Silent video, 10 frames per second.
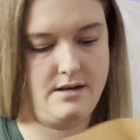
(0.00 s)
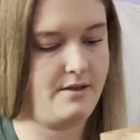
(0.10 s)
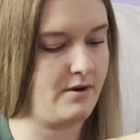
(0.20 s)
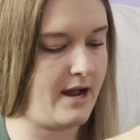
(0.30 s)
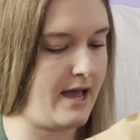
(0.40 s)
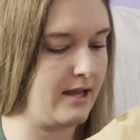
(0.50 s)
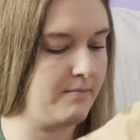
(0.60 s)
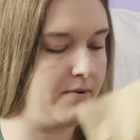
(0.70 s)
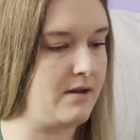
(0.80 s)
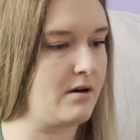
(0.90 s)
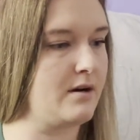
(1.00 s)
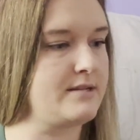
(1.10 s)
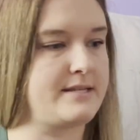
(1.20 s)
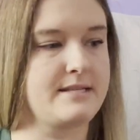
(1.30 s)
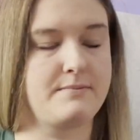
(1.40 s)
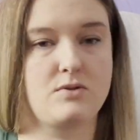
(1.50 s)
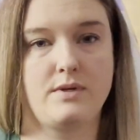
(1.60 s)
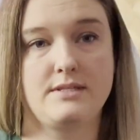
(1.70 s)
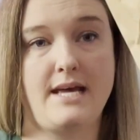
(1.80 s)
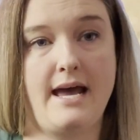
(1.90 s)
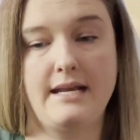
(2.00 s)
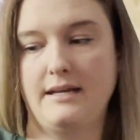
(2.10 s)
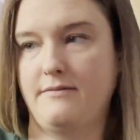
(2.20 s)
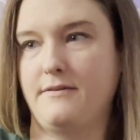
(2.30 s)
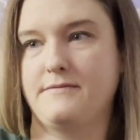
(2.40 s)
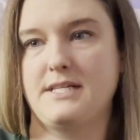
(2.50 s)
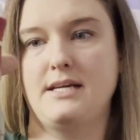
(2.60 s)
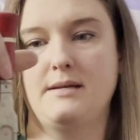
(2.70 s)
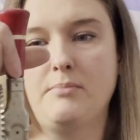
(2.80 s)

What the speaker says: another egg beater. It says between 10 and 15,